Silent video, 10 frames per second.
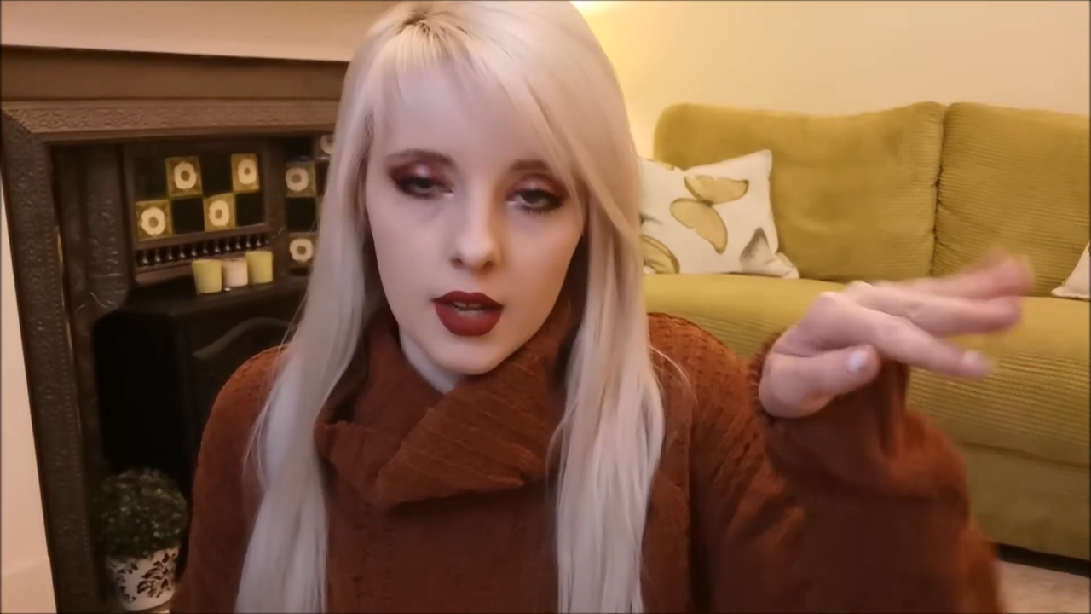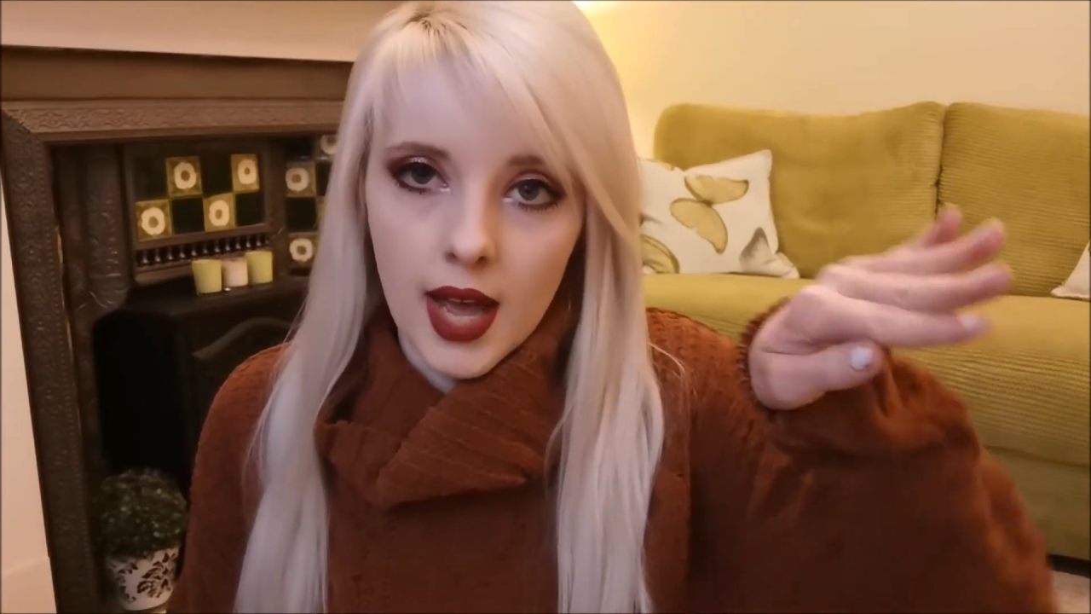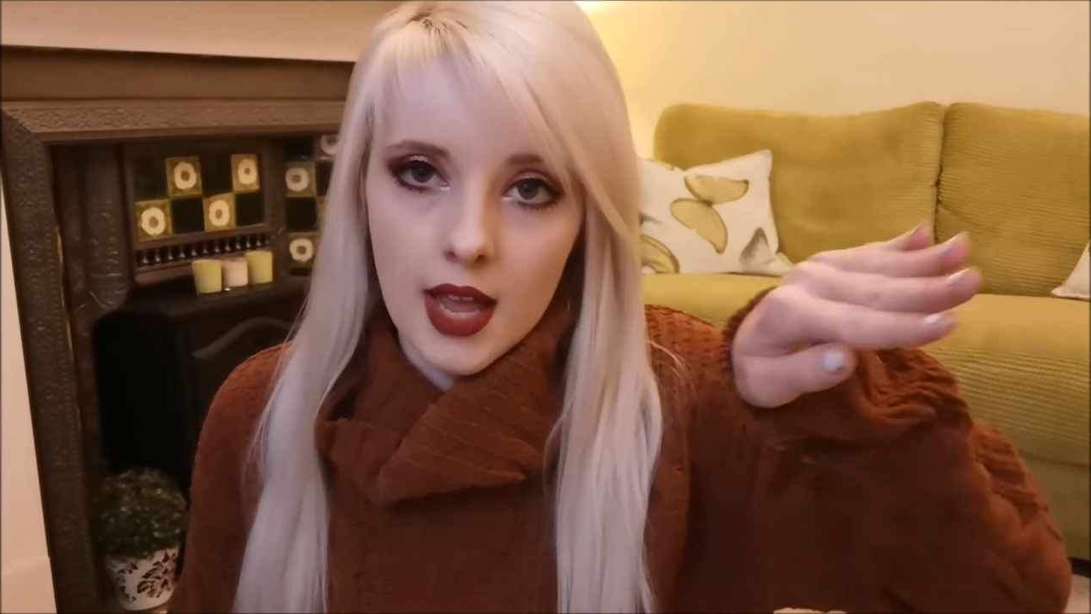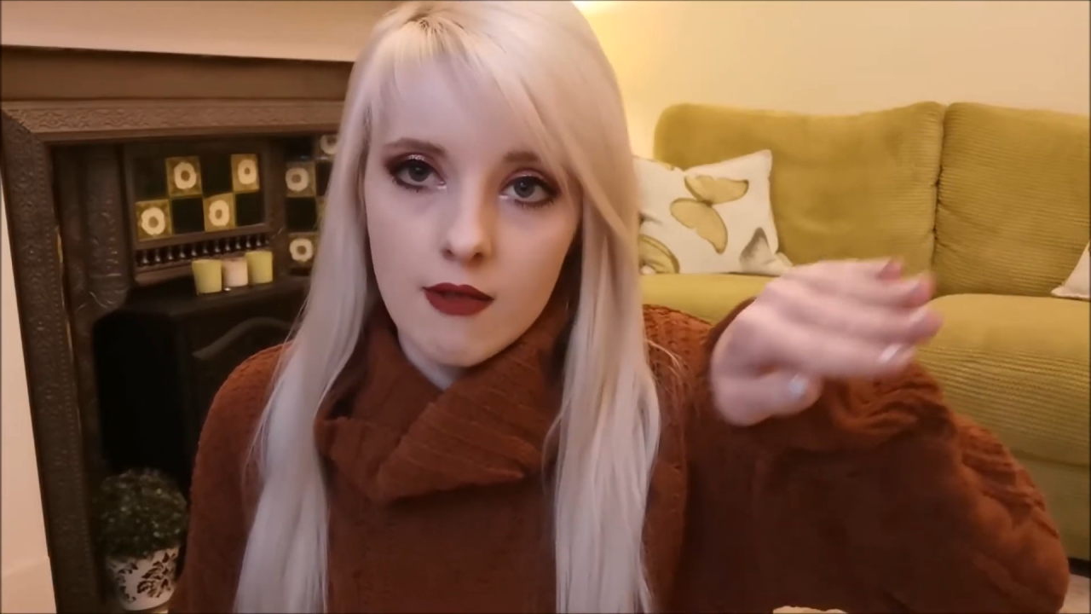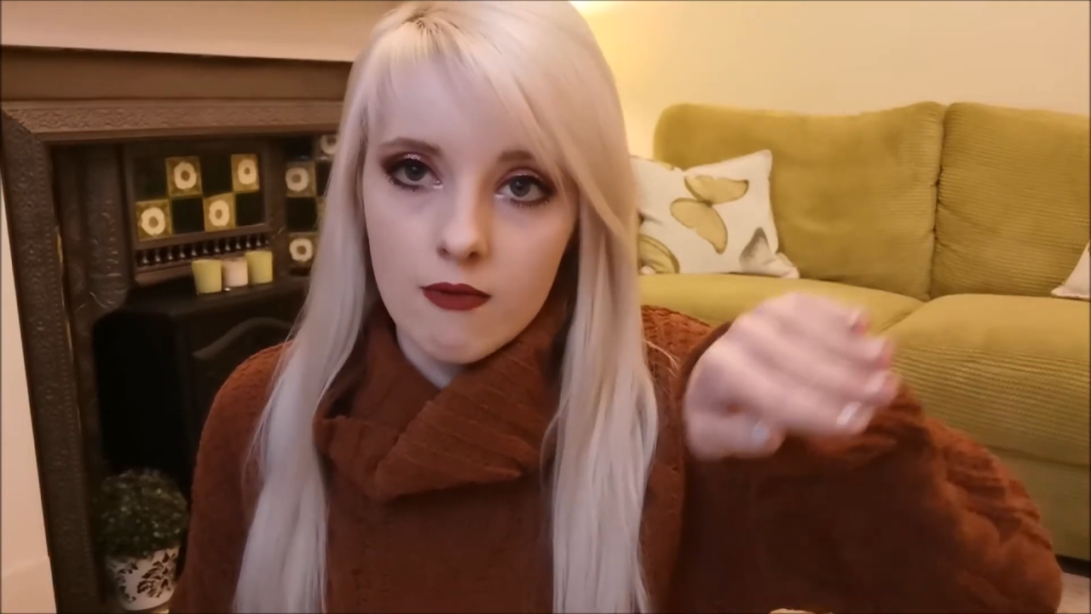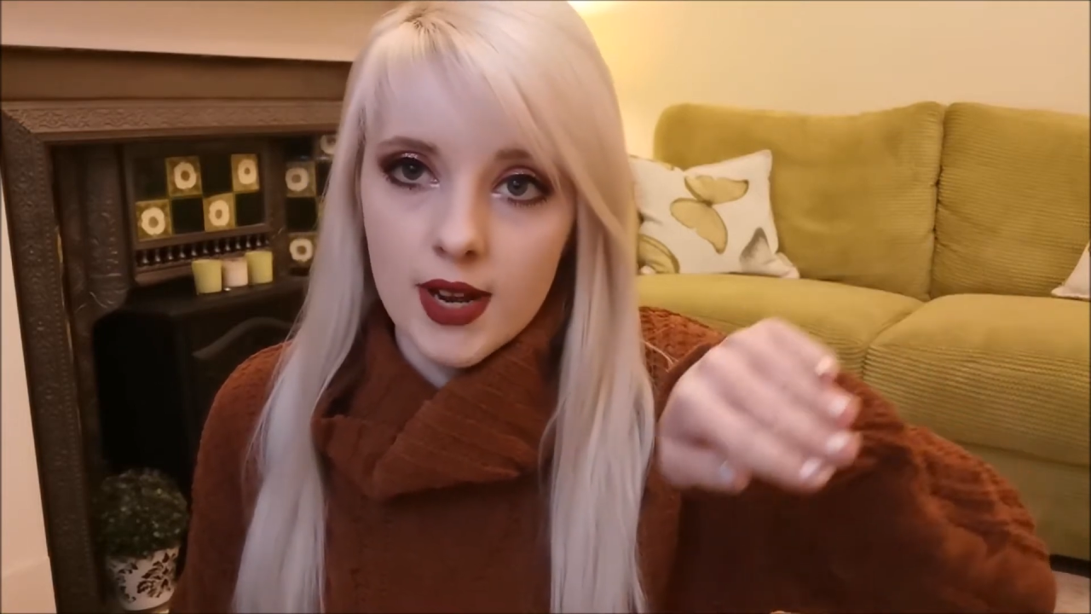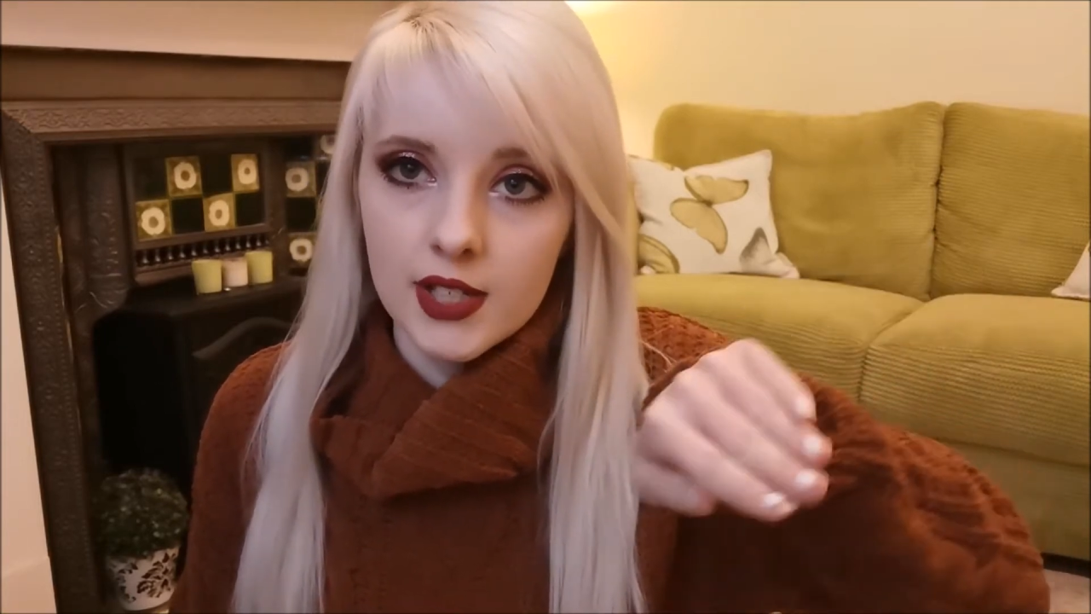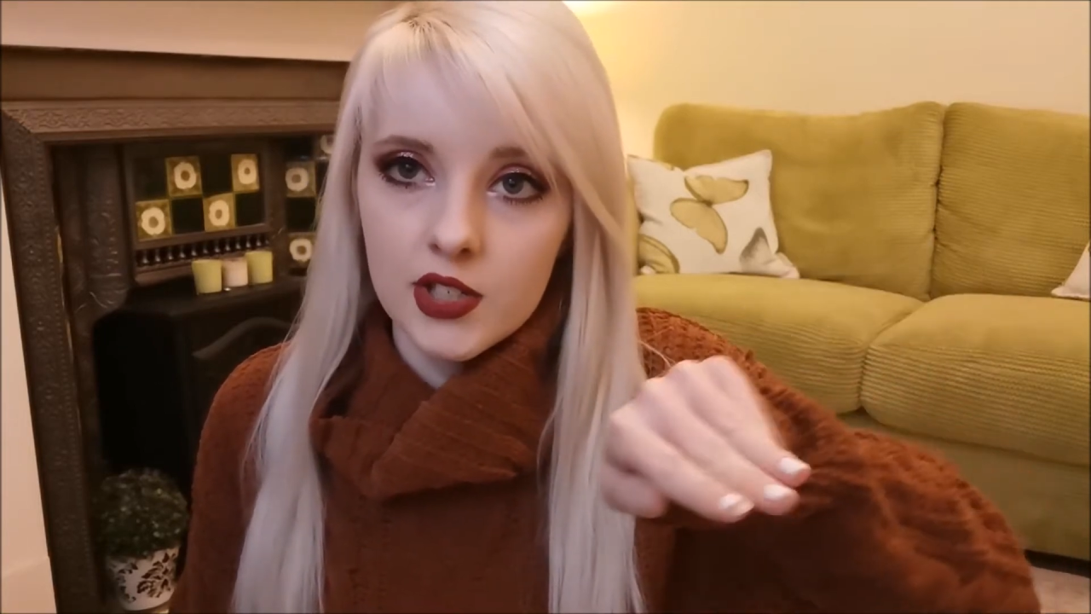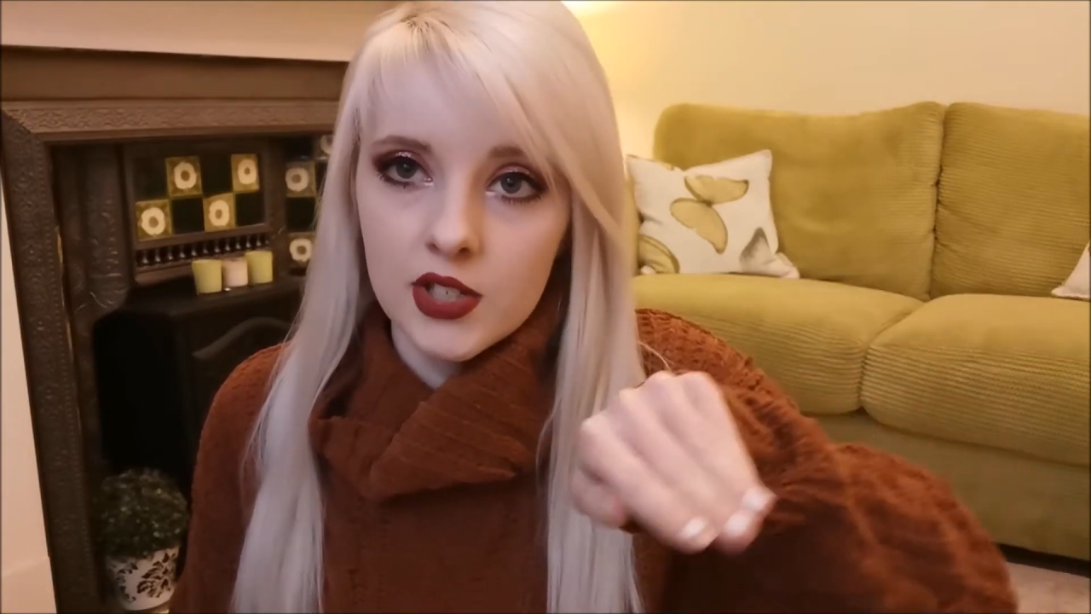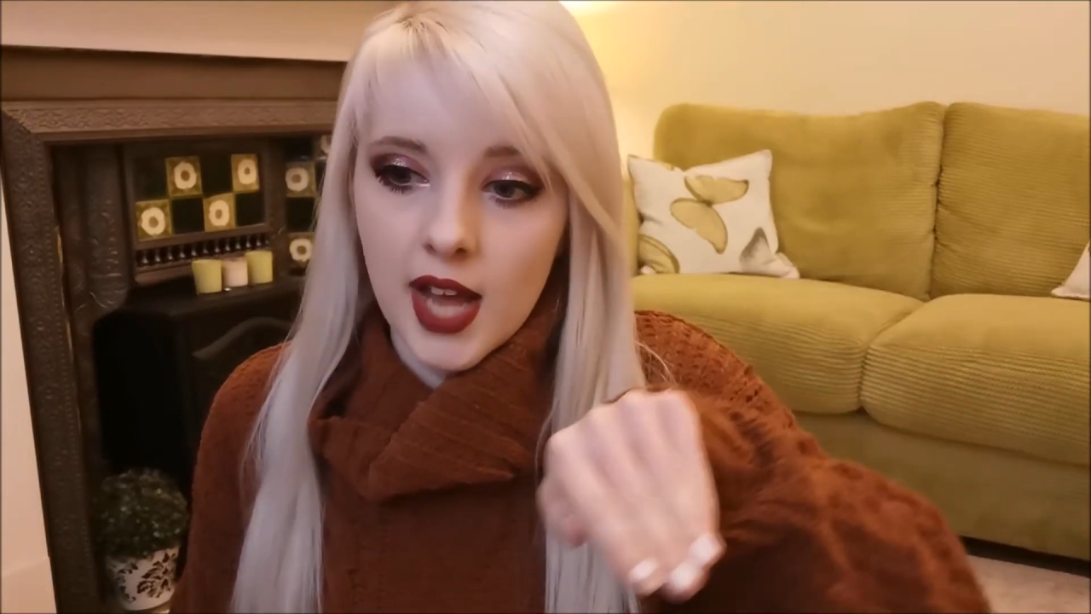a
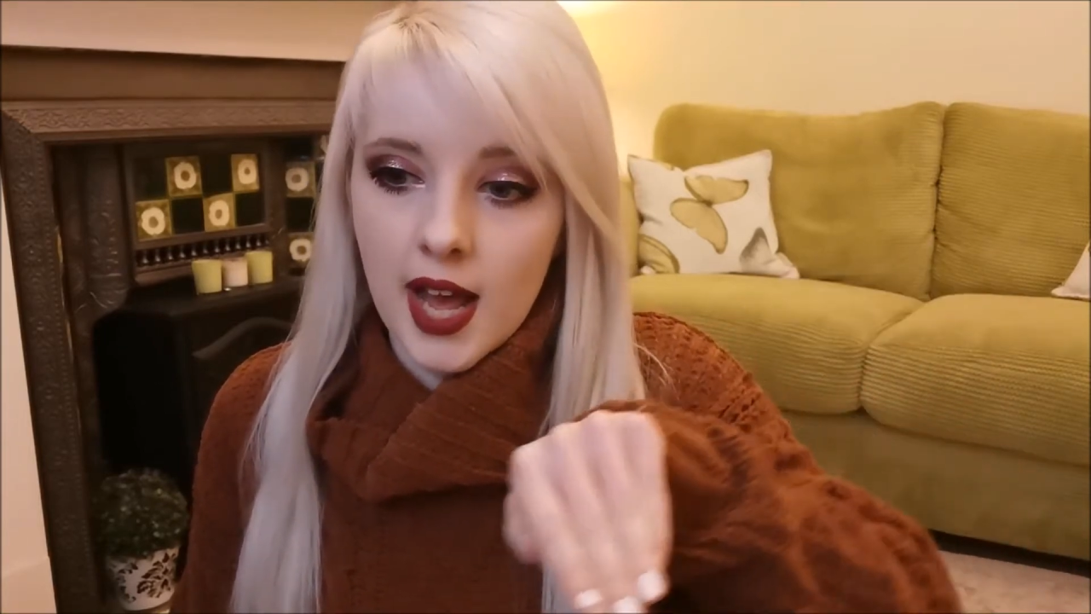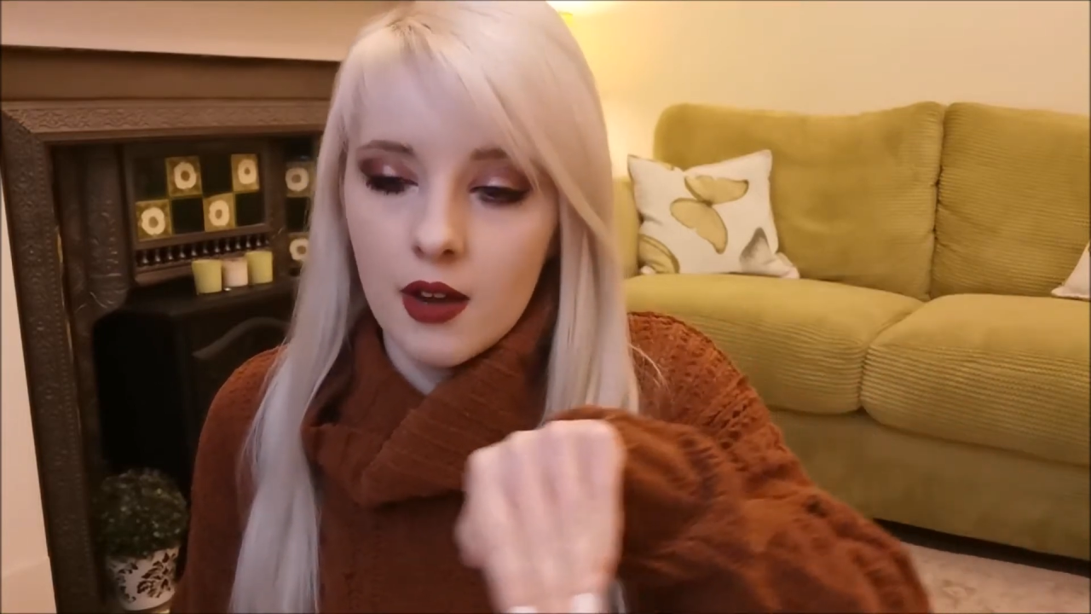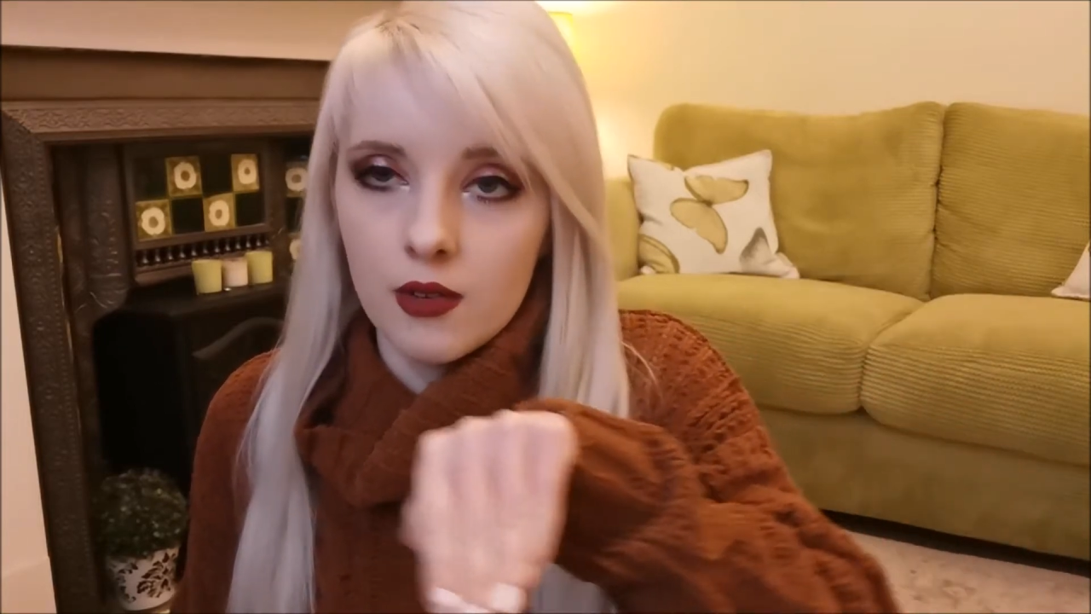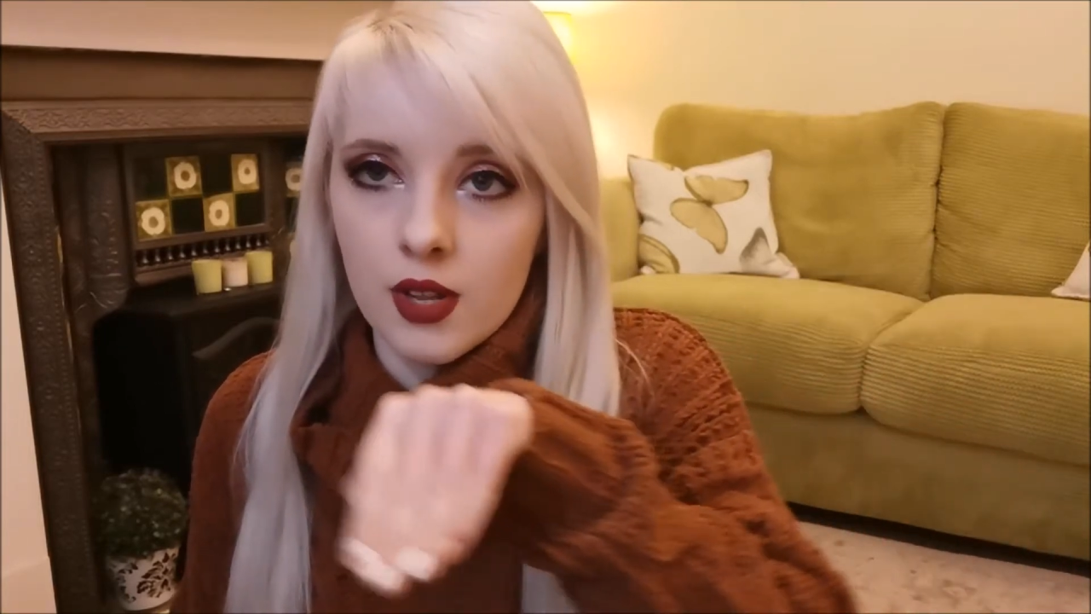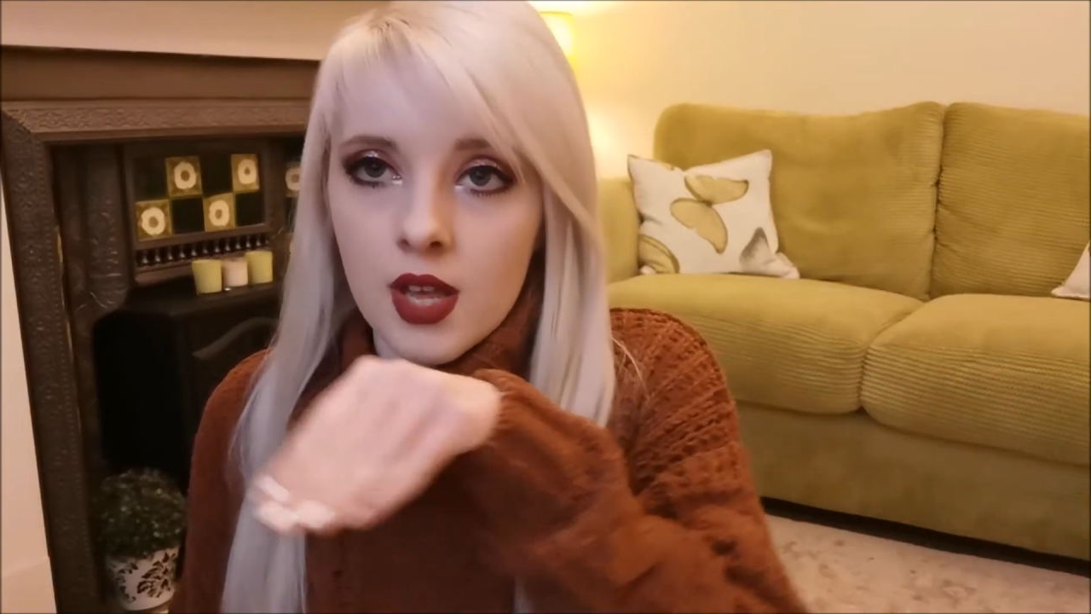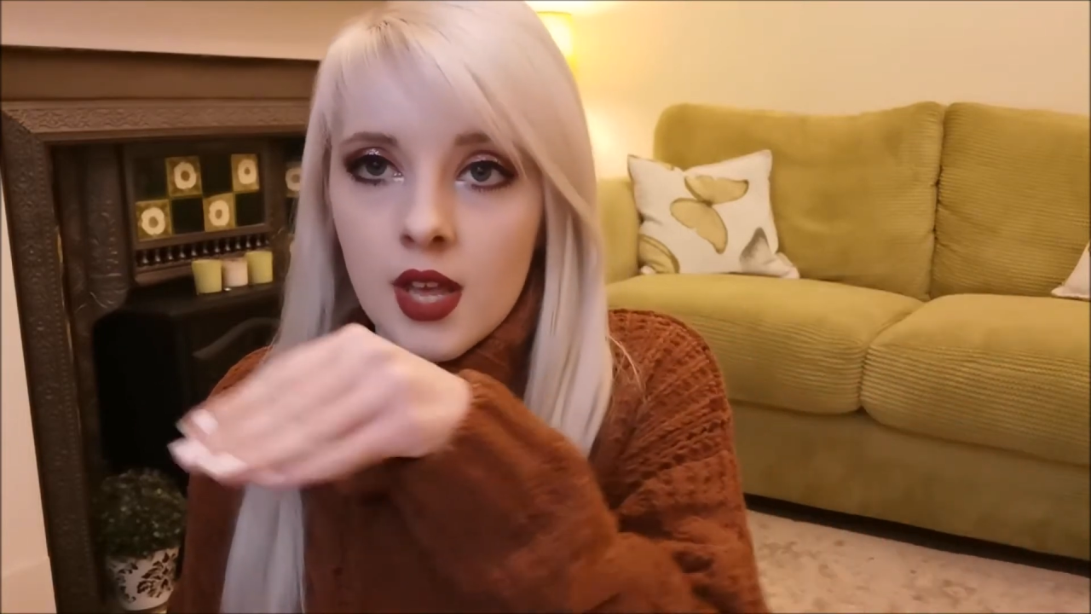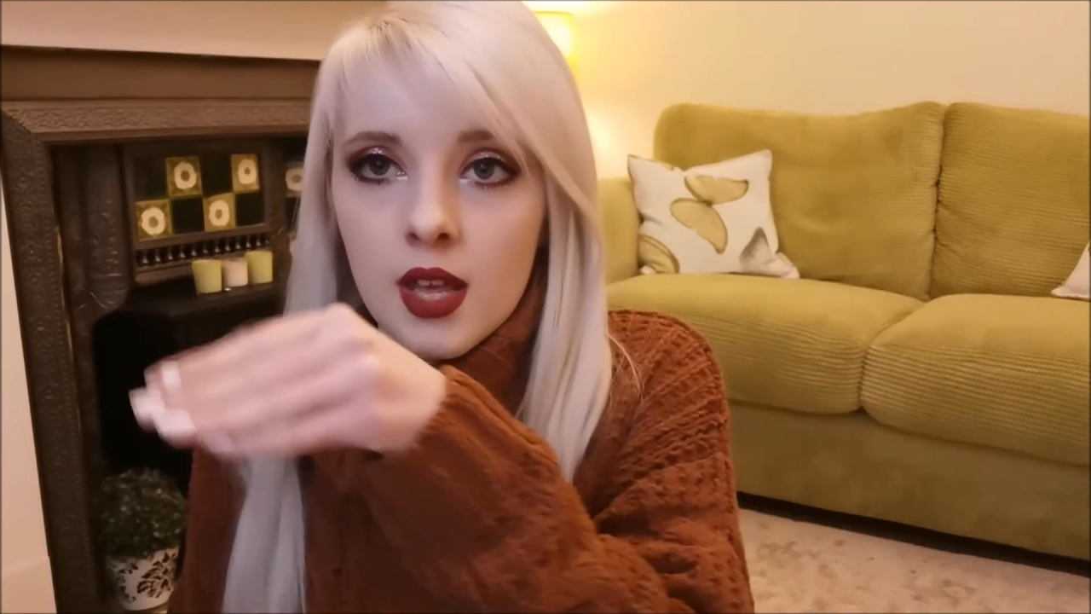ridge down